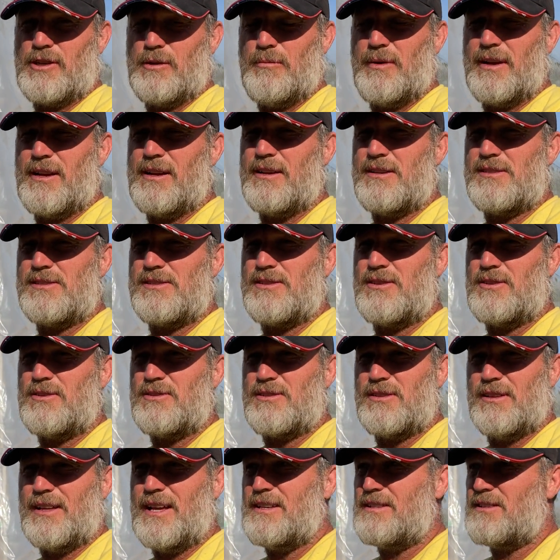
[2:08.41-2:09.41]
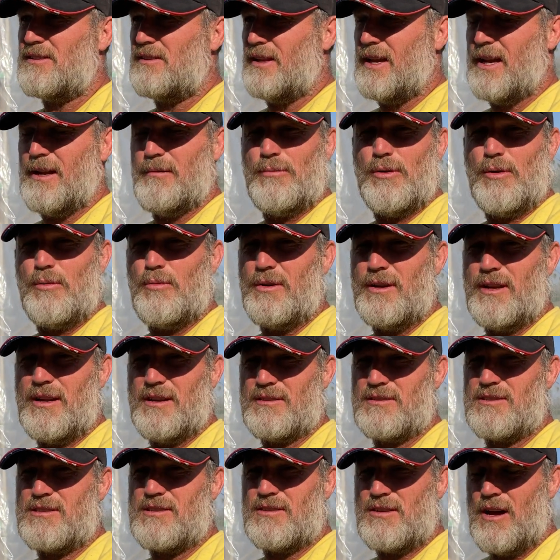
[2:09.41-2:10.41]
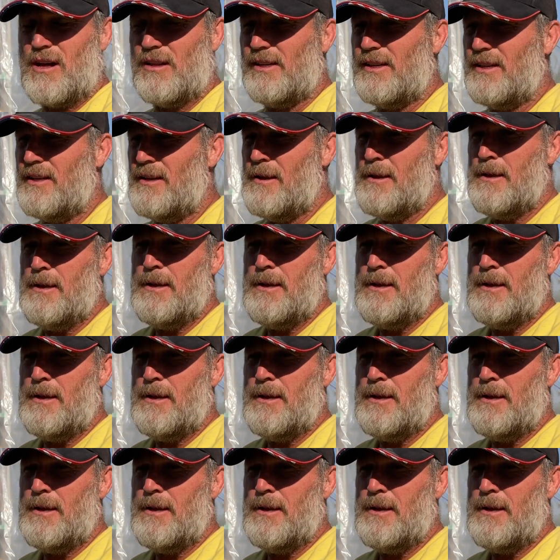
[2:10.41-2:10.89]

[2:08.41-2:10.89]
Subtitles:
because there's less labor when you install it.